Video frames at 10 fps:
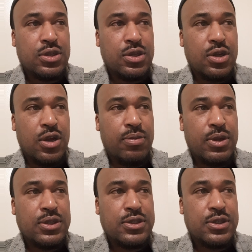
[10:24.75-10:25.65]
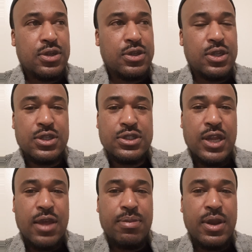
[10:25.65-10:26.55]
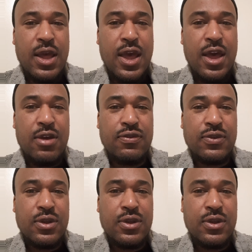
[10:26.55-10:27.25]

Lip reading: You know what I mean? Still to this day, man, I have